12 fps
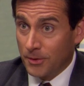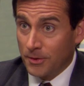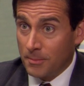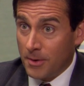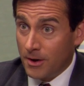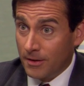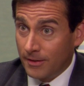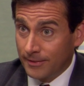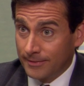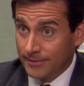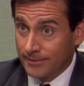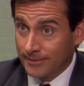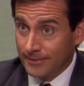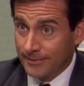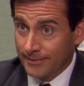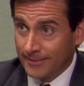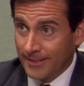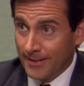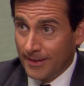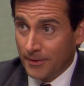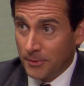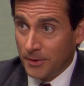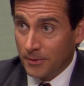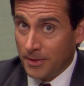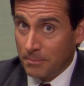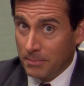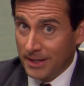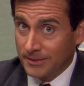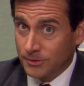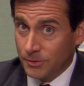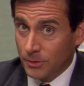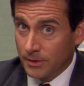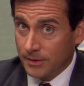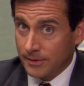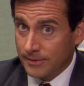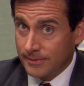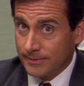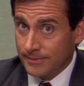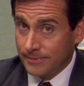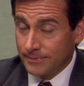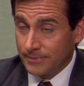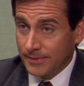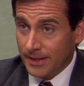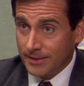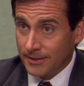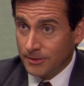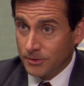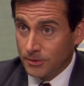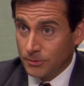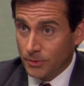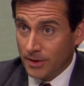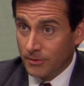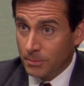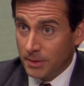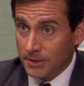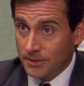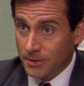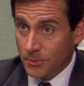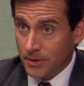we go to the mall. Mm -hmm. We go to the bed store. I let her choose whatever bed she